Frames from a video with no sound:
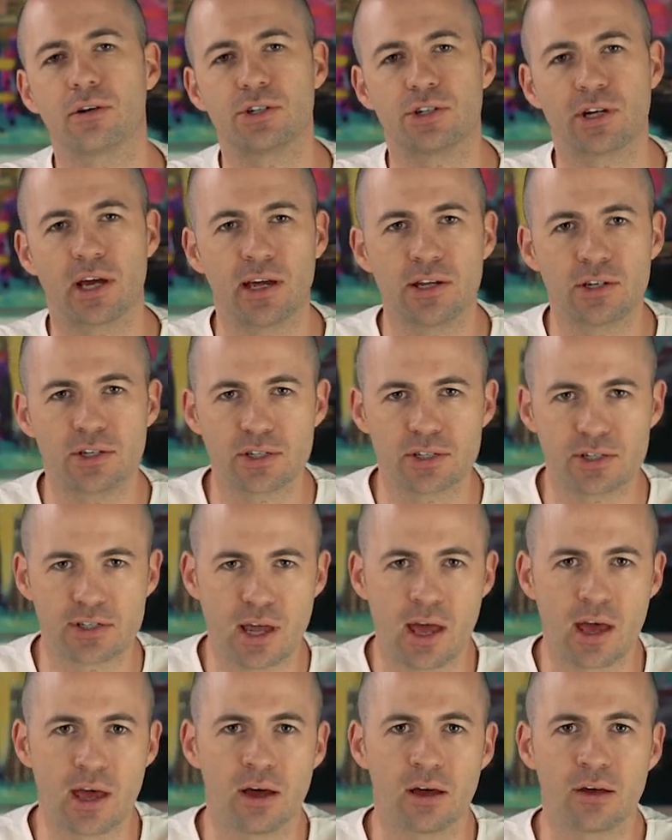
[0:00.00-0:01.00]
and change its
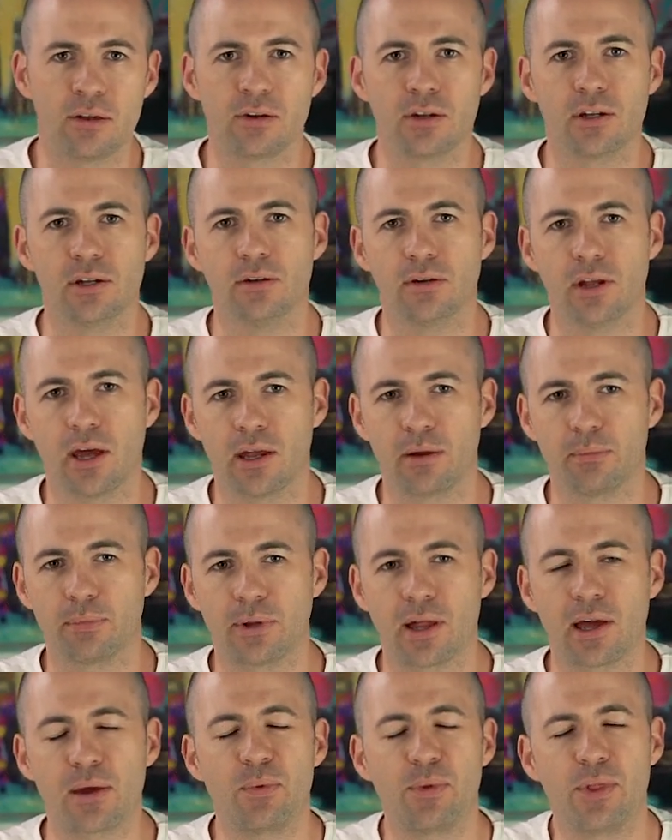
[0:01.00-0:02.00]
sound and, and
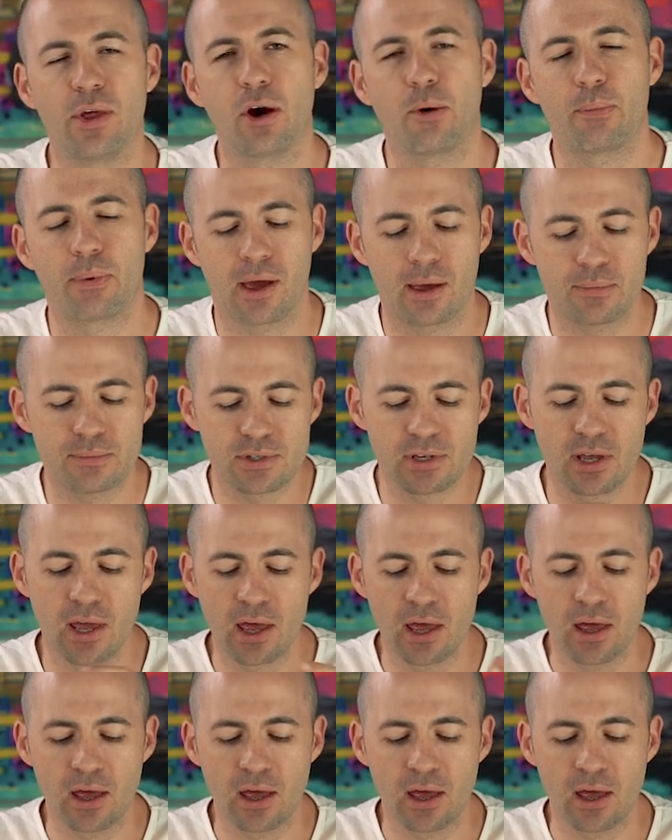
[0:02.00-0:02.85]
play with the op amps,